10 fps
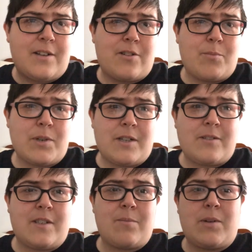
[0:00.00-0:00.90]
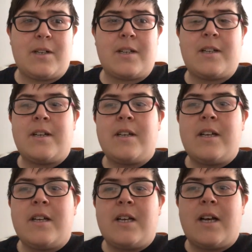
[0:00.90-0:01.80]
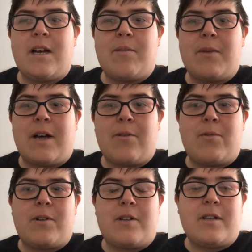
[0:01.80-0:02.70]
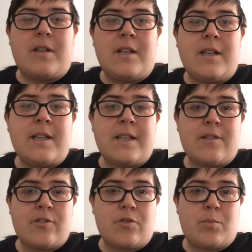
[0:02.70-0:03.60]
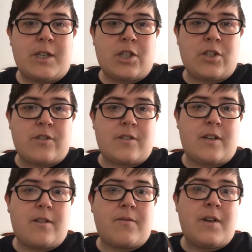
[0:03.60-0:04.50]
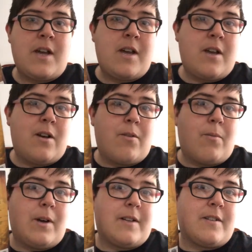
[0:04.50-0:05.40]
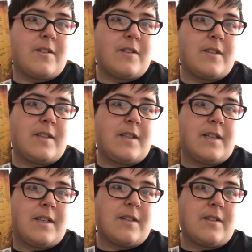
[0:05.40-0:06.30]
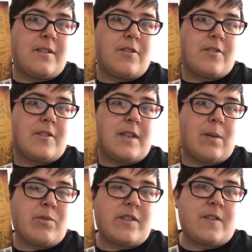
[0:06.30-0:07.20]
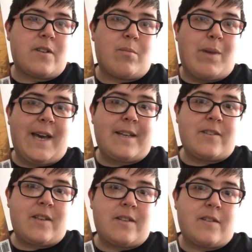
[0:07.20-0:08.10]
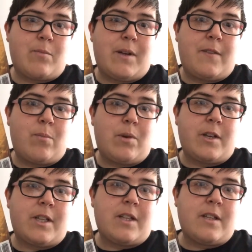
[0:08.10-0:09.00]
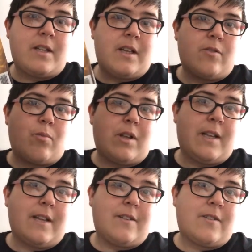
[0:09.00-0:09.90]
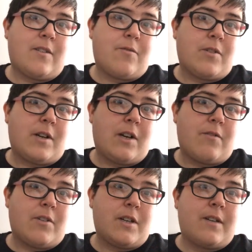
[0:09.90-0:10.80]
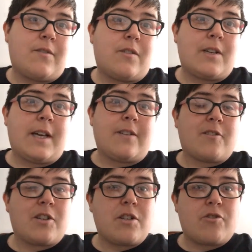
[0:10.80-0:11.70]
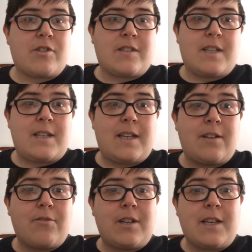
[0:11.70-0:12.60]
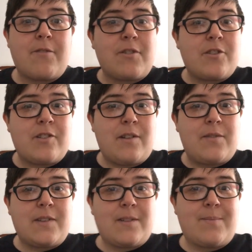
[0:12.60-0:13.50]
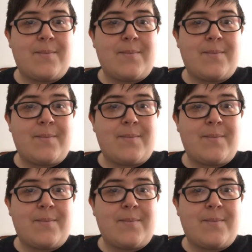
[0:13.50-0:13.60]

how you pronounce it, but um, I will insert pictures of what the little synopsis on the back says about the book, as well as the front cover if you guys are interested in reading it for yourselves.